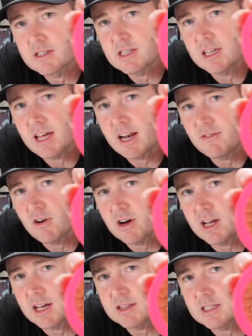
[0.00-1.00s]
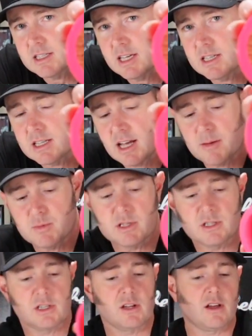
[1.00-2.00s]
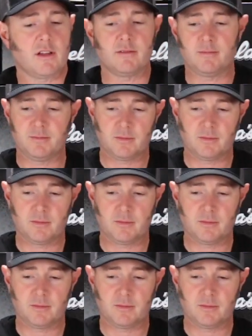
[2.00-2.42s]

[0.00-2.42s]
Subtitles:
see that I've already got the T-stops installed.